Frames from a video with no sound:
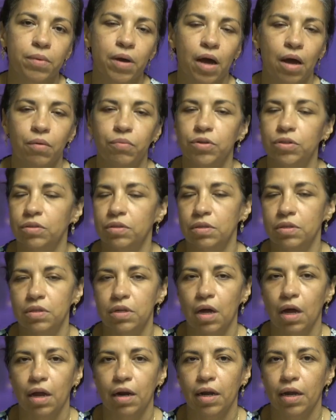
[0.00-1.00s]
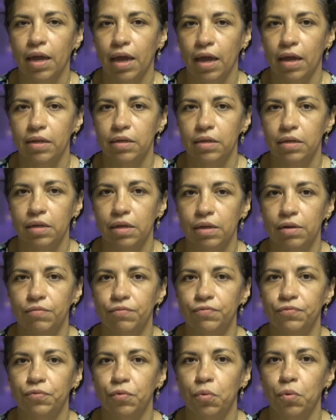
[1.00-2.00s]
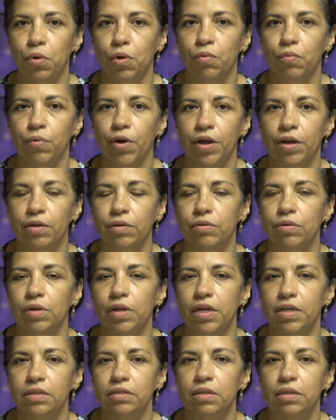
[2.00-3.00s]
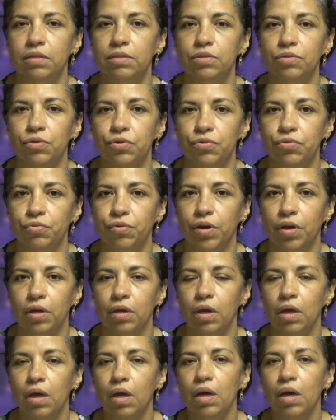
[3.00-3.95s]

I was not a candidate for regular LASIK surgery